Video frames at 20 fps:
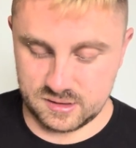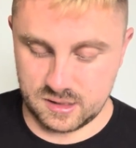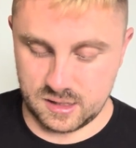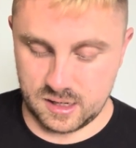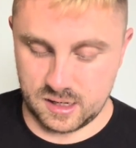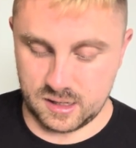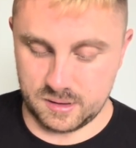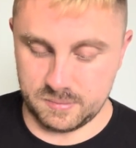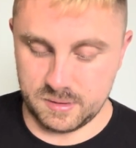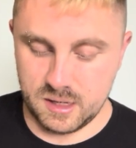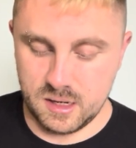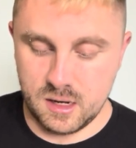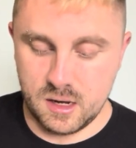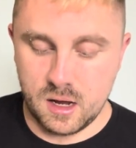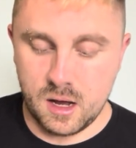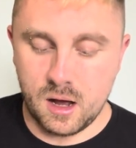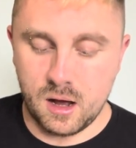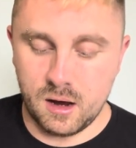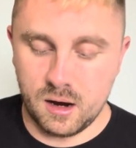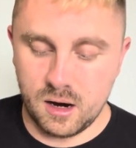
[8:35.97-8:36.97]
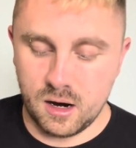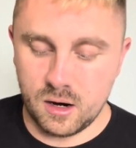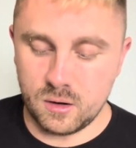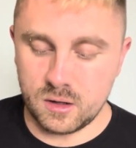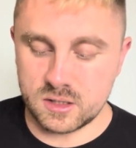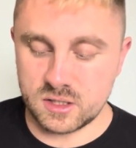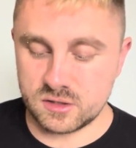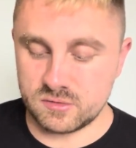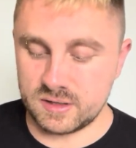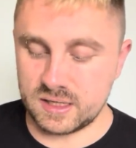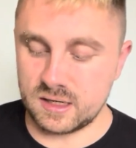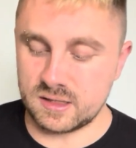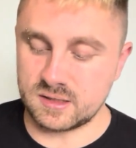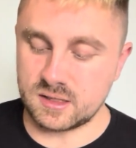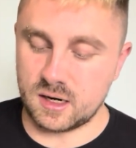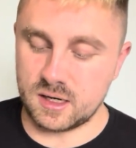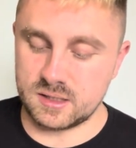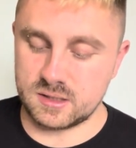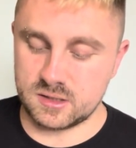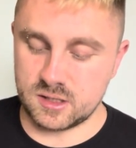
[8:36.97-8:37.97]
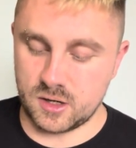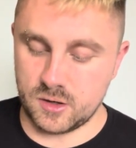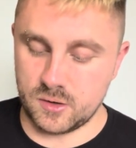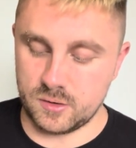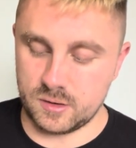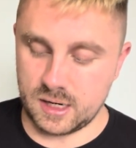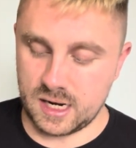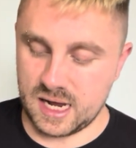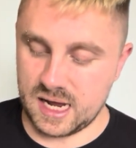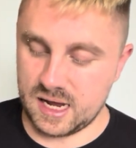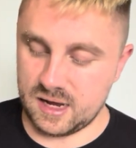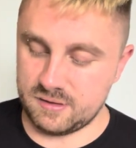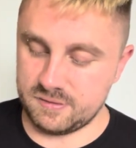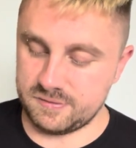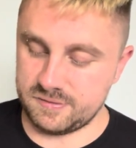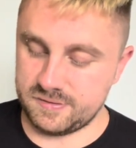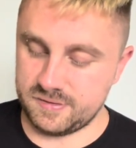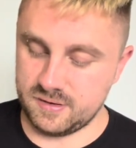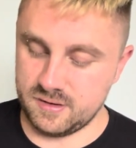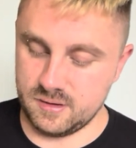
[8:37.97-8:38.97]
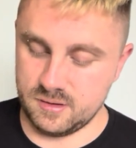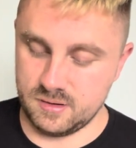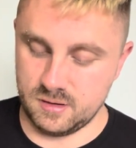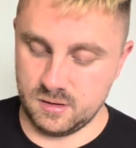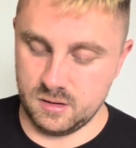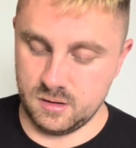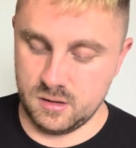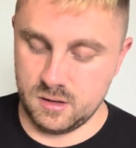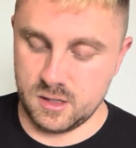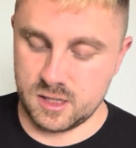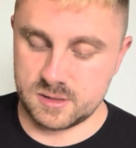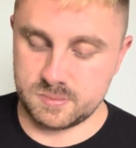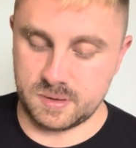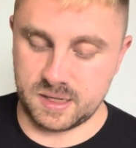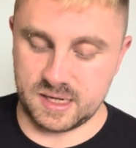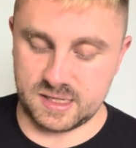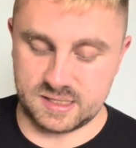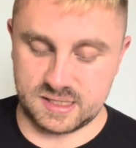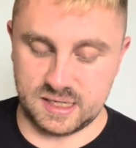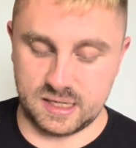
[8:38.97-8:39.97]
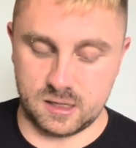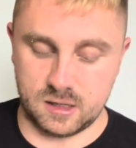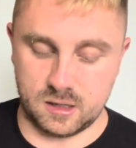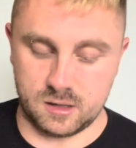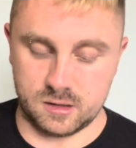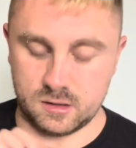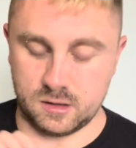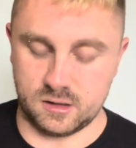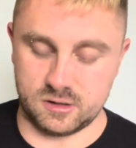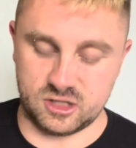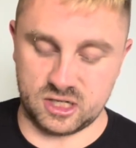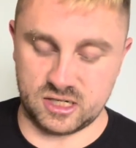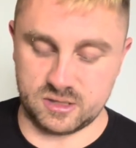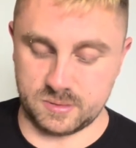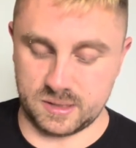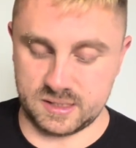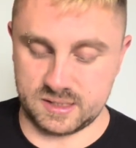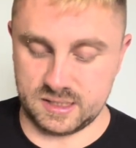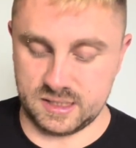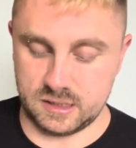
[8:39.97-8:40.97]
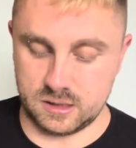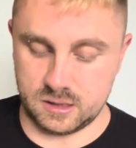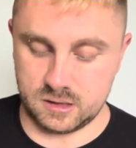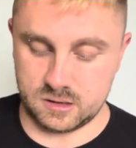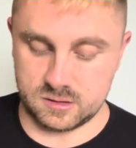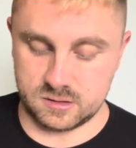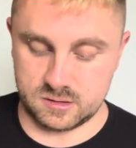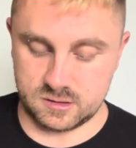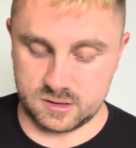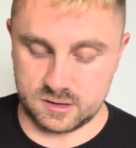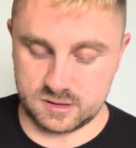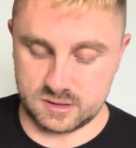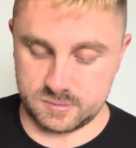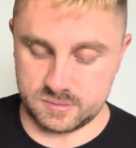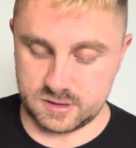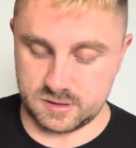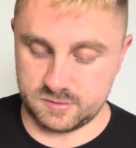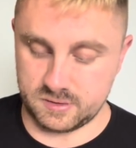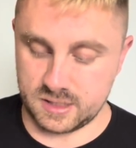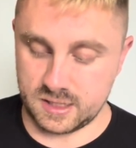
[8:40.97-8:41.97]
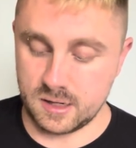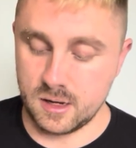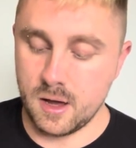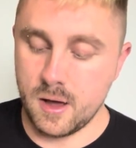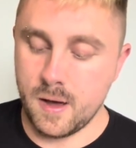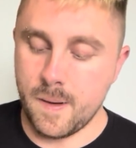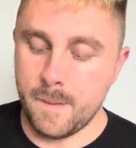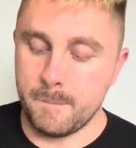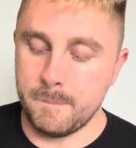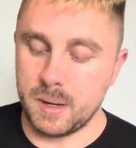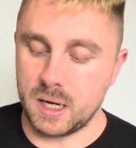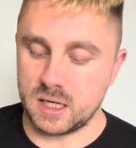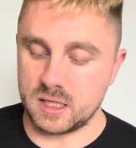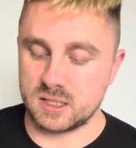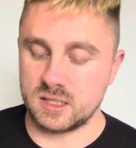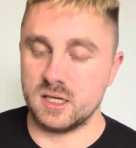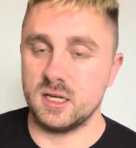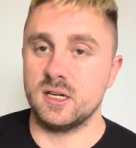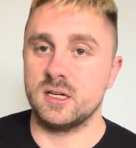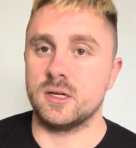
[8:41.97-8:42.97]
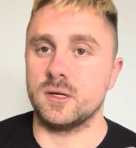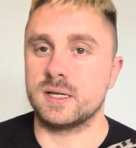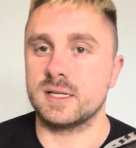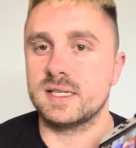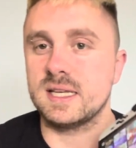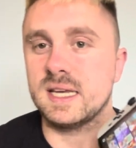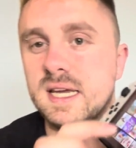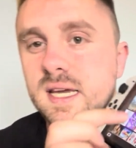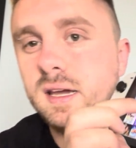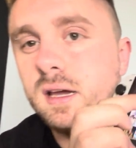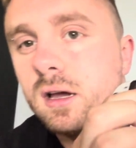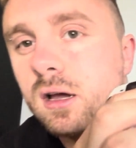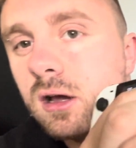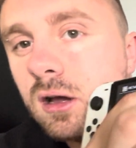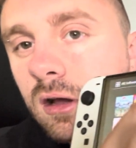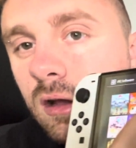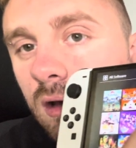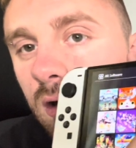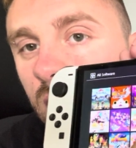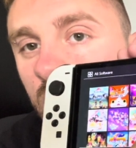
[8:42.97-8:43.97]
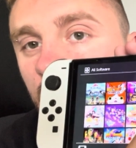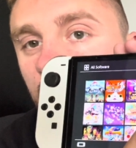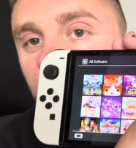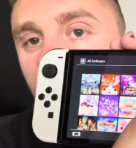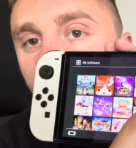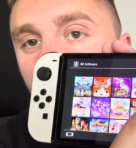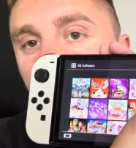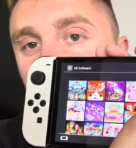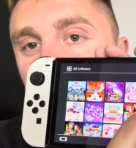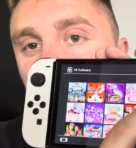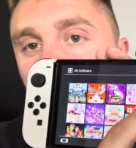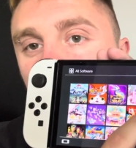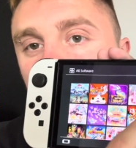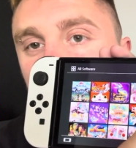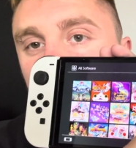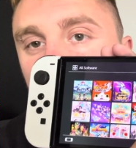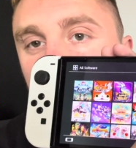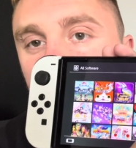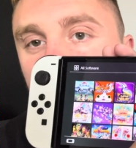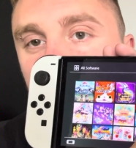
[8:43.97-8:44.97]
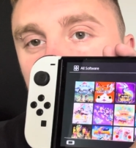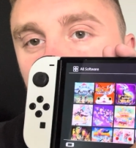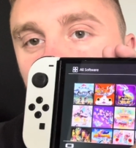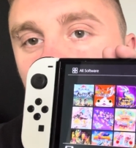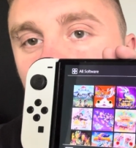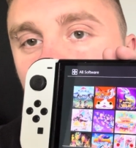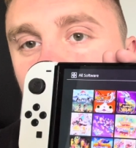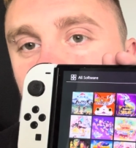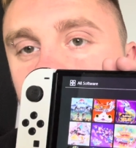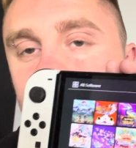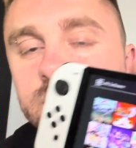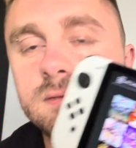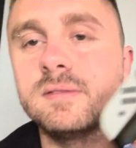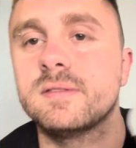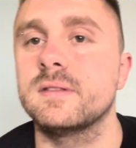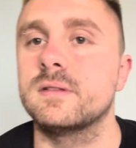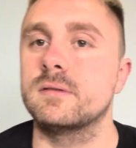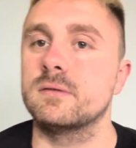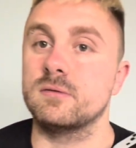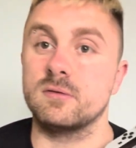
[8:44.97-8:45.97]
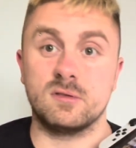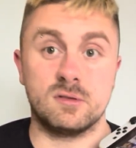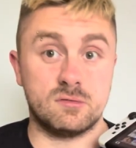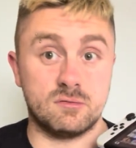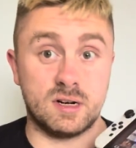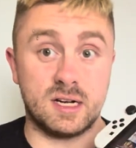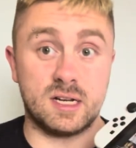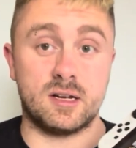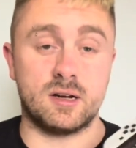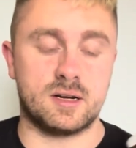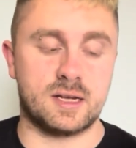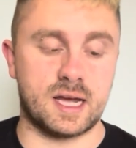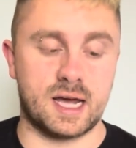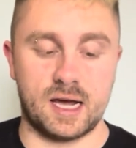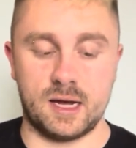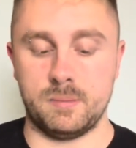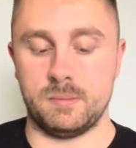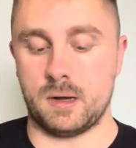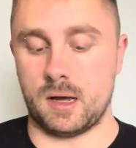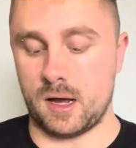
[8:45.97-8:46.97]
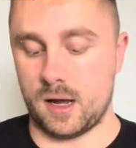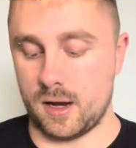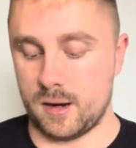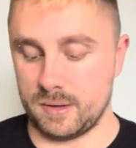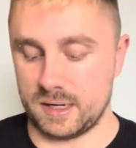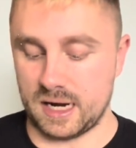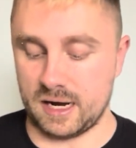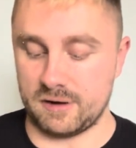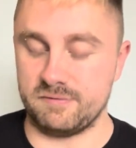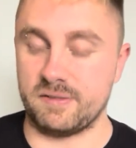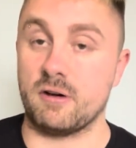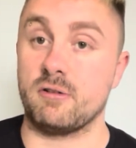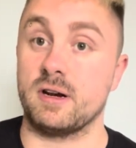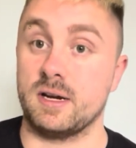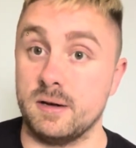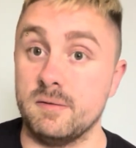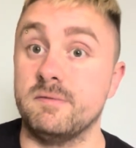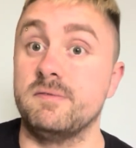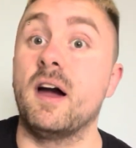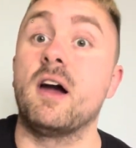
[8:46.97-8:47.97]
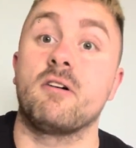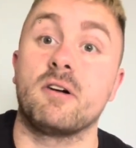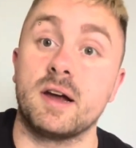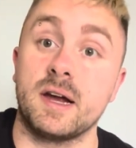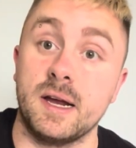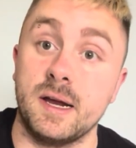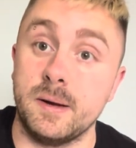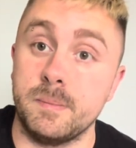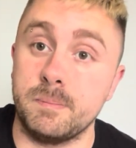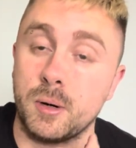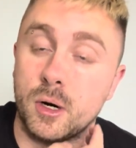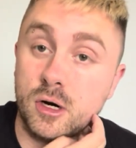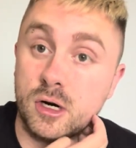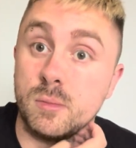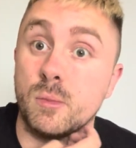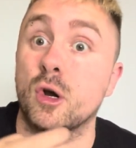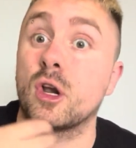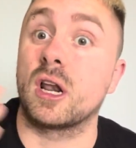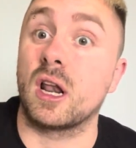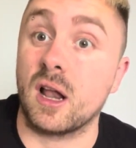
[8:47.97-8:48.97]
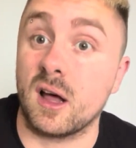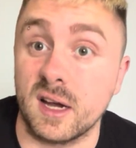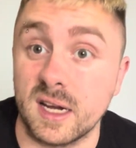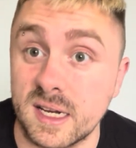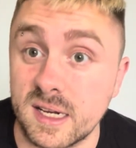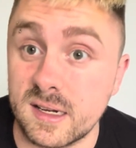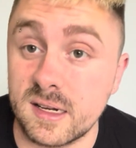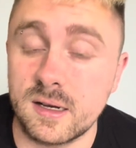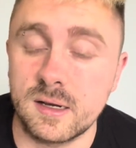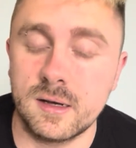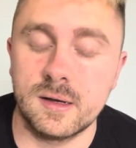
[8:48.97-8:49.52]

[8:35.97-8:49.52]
Oh, I just realised I don't have my SD card. I changed my SD card, so there's some stuff on here. But you can see Koromon there. Really good game. Again, very, very Pokemon-like.